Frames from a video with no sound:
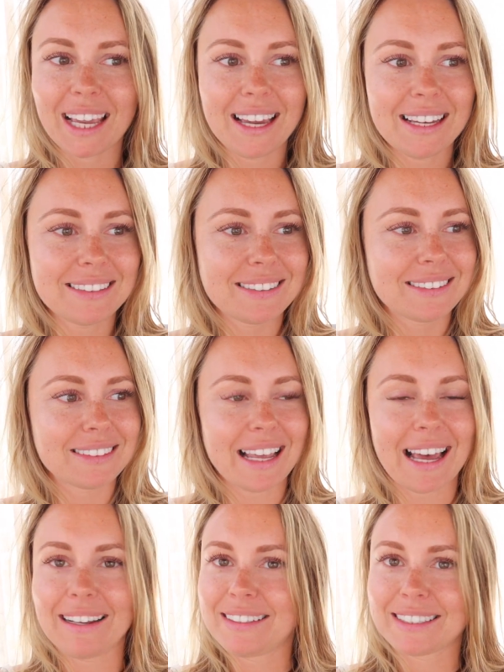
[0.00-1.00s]
It's
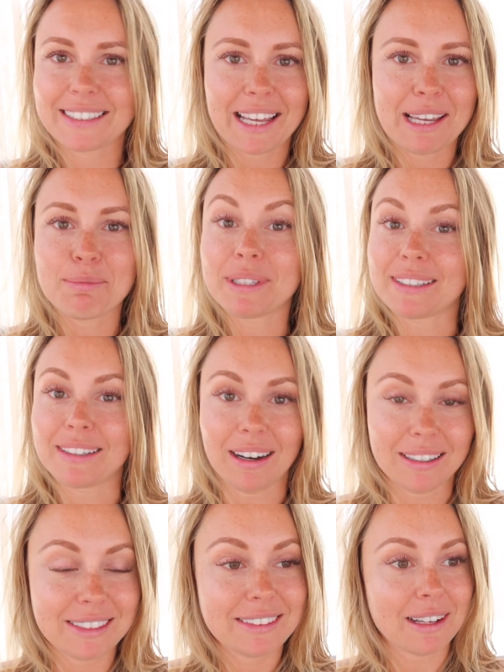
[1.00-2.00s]
entertainment
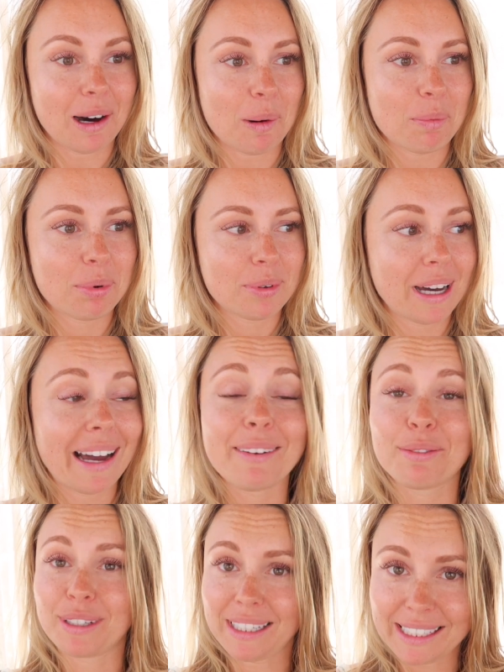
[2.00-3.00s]
non-stop. I
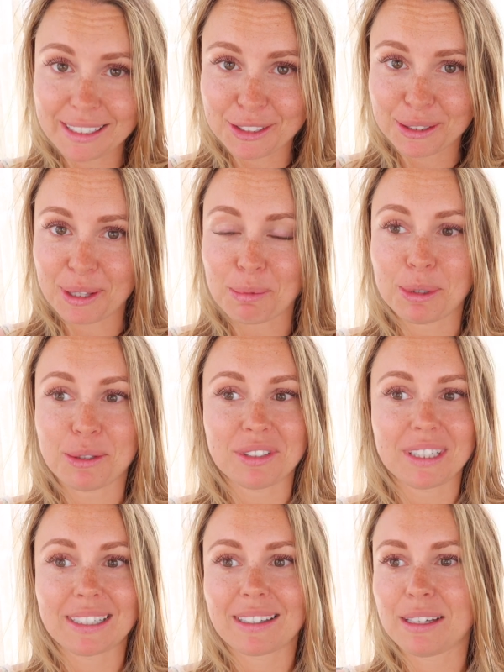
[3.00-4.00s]
really enjoyed the
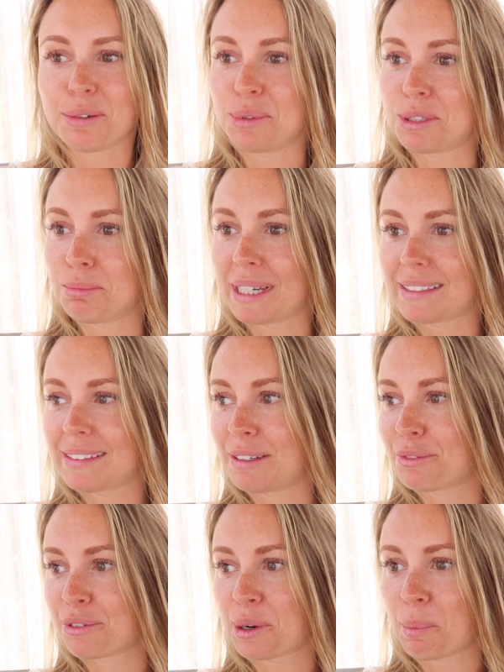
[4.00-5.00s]
music. He was
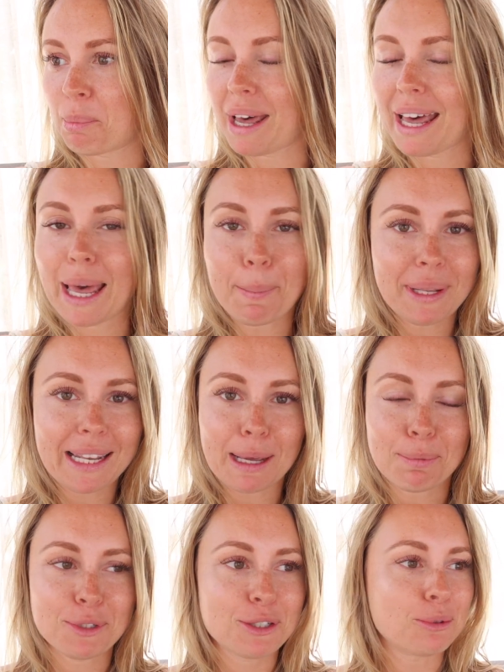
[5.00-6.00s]
mixing from
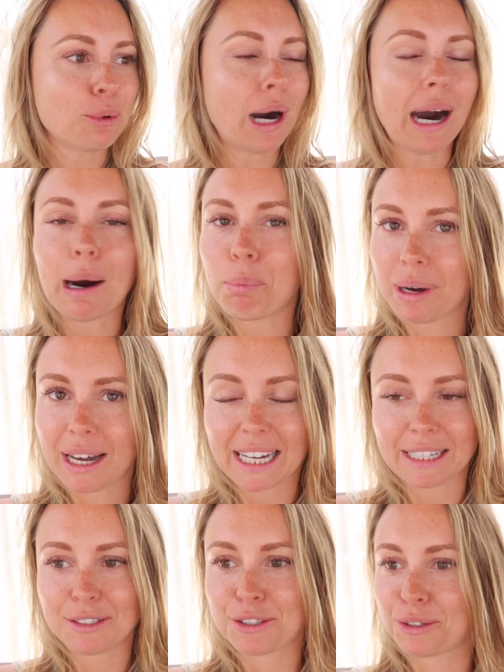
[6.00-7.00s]
Eminem to
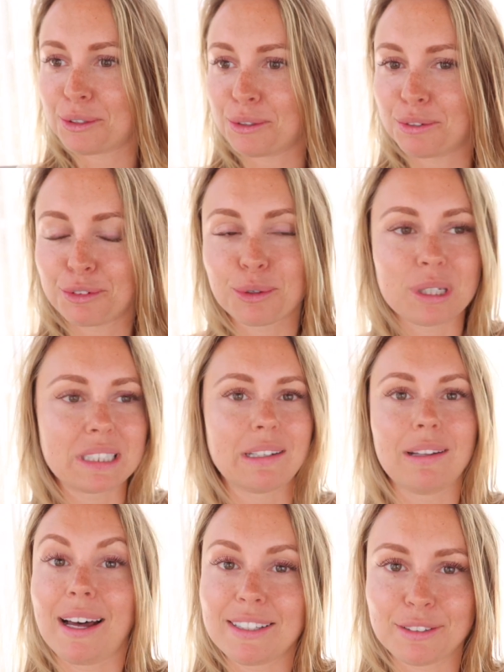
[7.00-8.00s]
ABBA to, of course,
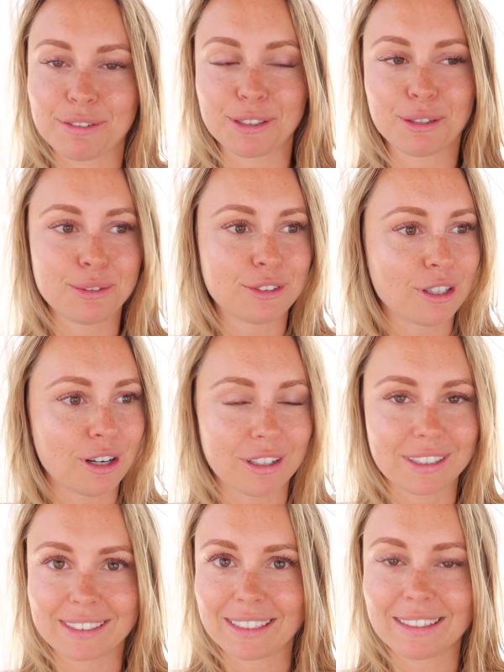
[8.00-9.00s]
lots of his own
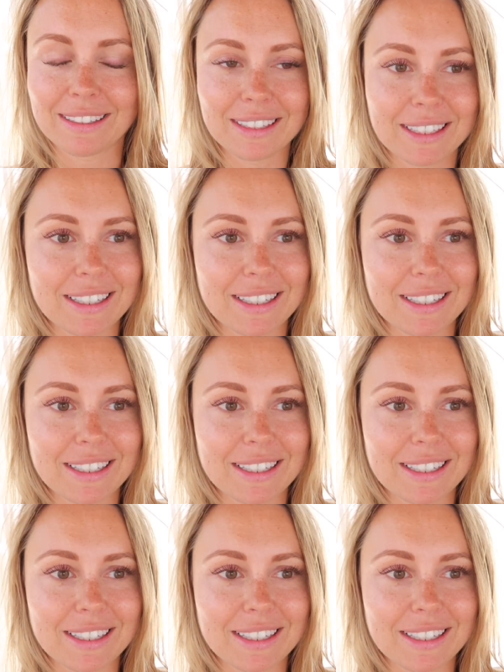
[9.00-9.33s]
songs and